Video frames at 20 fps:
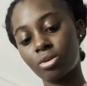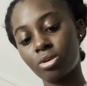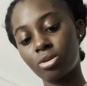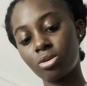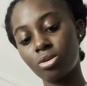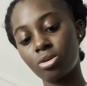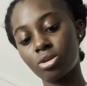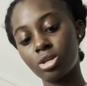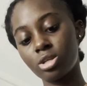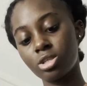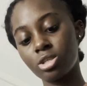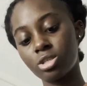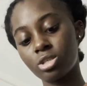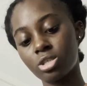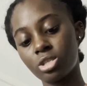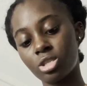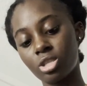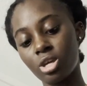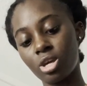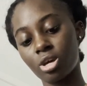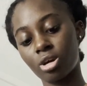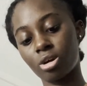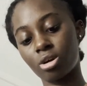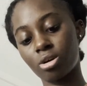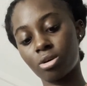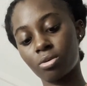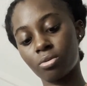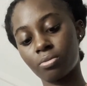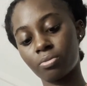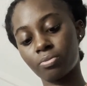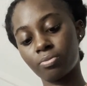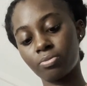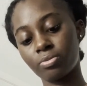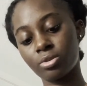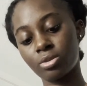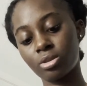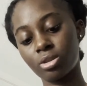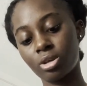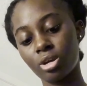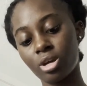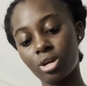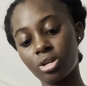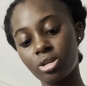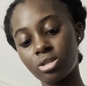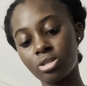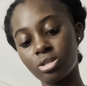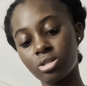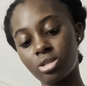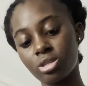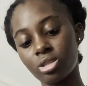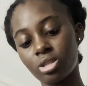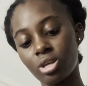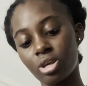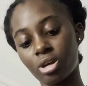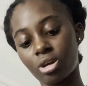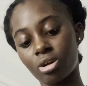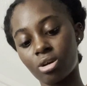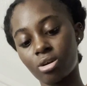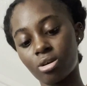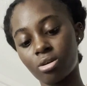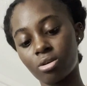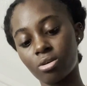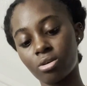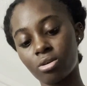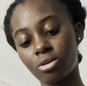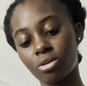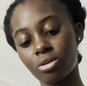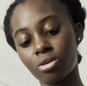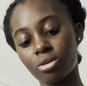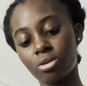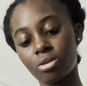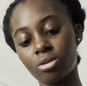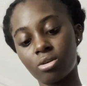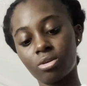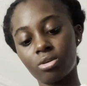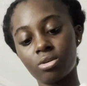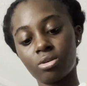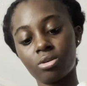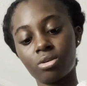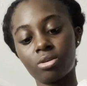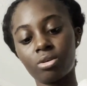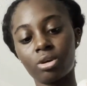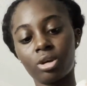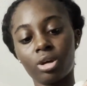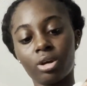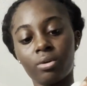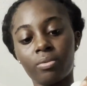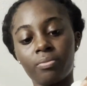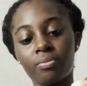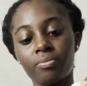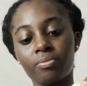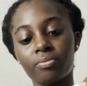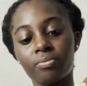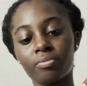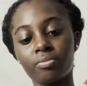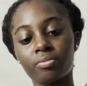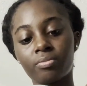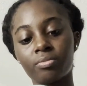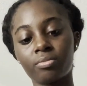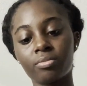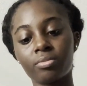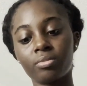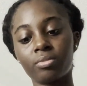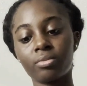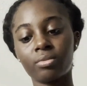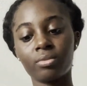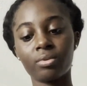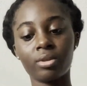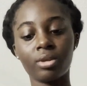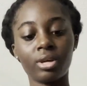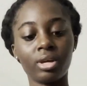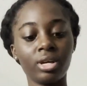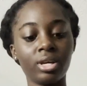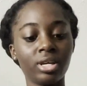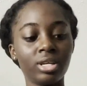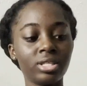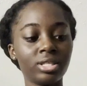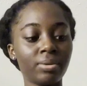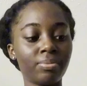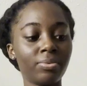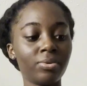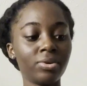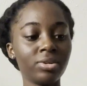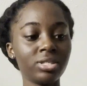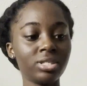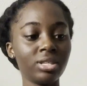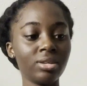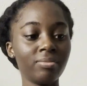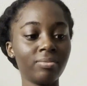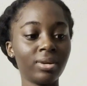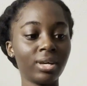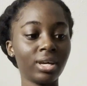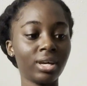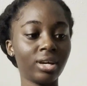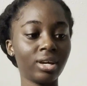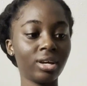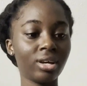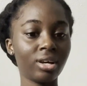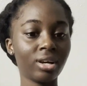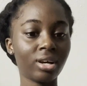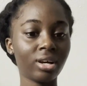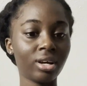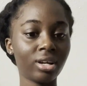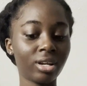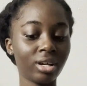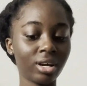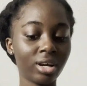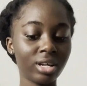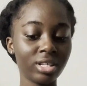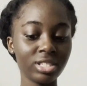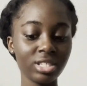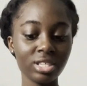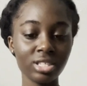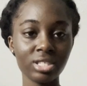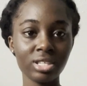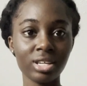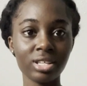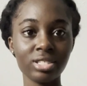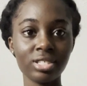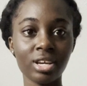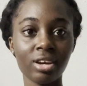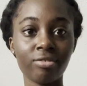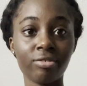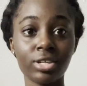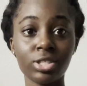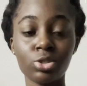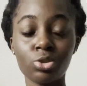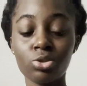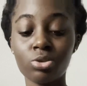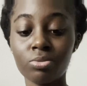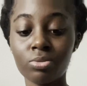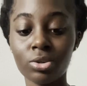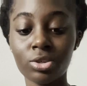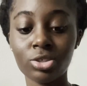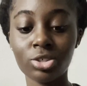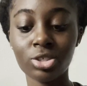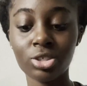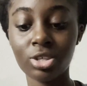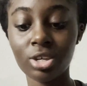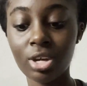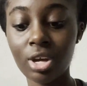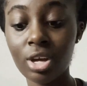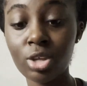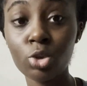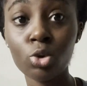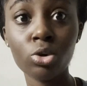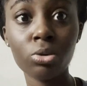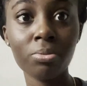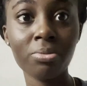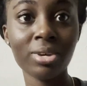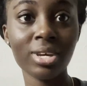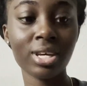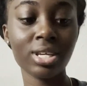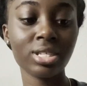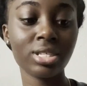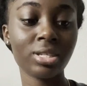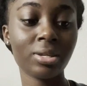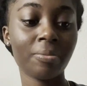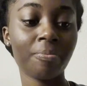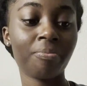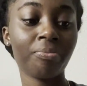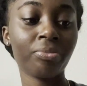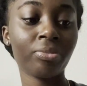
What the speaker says: Oh no, this is thick. Yeah, this is thick. Okay. It's supposed to be the consistency of a toothpaste.